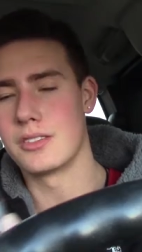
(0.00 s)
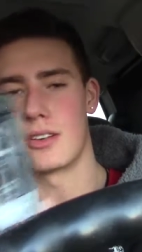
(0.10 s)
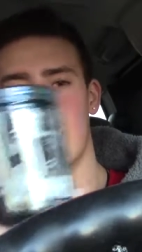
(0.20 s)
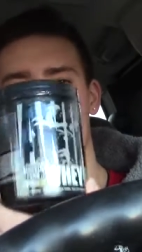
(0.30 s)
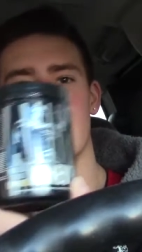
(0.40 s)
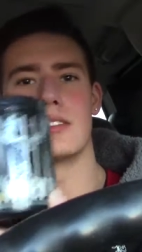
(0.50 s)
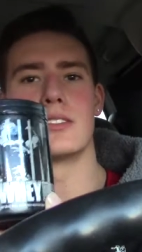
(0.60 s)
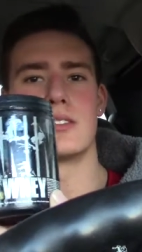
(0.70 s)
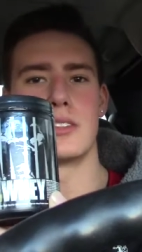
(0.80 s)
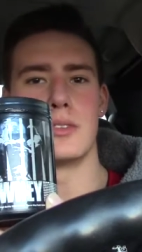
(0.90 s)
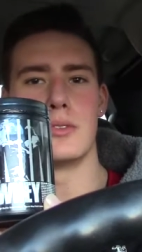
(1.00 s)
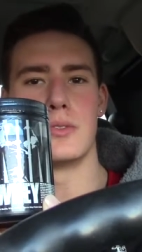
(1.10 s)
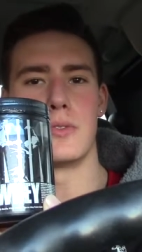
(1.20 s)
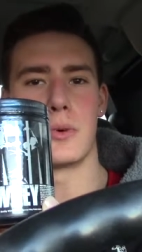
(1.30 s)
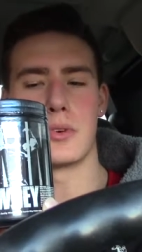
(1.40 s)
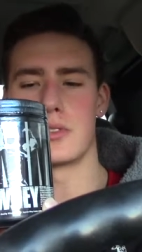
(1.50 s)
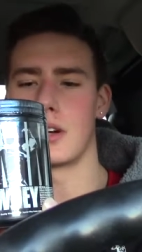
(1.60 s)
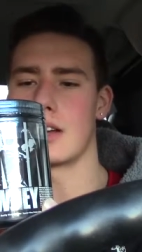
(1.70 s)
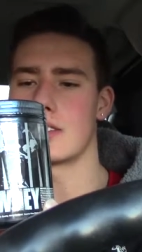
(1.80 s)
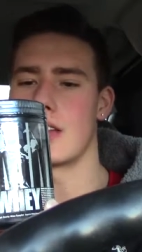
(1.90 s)
So I got two four
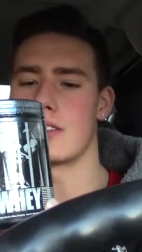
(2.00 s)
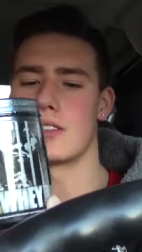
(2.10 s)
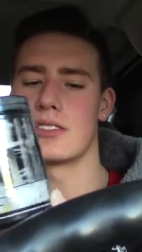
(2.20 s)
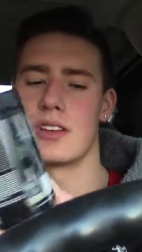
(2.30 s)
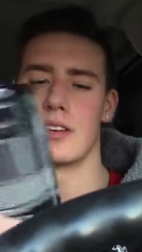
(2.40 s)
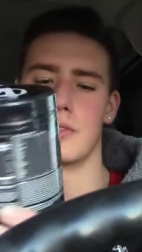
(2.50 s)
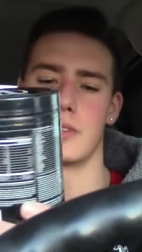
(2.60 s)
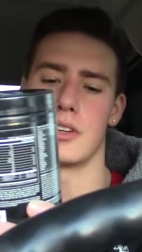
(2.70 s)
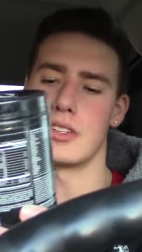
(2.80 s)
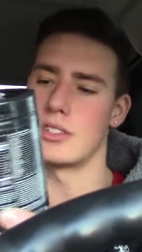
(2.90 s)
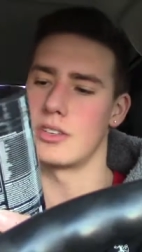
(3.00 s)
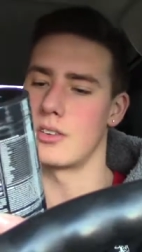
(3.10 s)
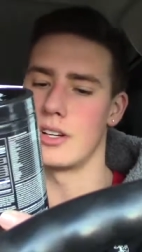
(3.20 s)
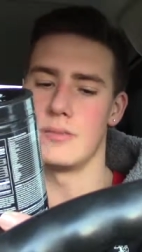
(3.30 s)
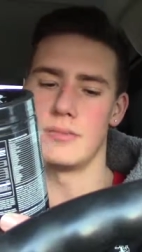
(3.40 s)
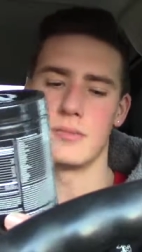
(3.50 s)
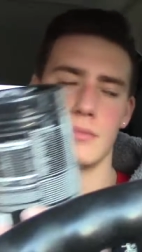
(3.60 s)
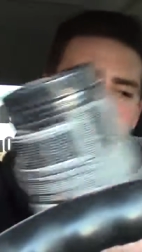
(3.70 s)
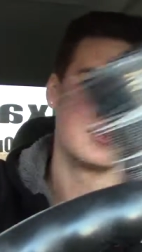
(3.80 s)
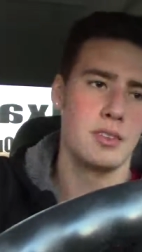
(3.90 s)
trial sizes of cookies and cream.
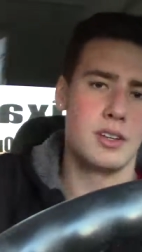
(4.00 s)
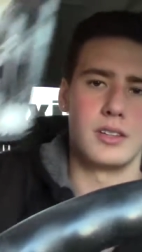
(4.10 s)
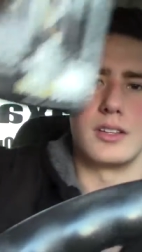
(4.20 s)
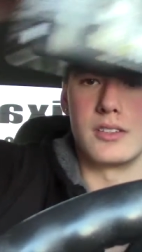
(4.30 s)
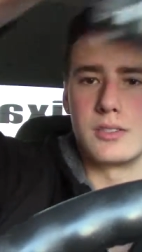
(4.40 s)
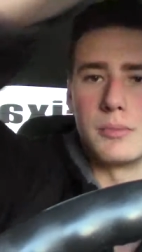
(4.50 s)
That was the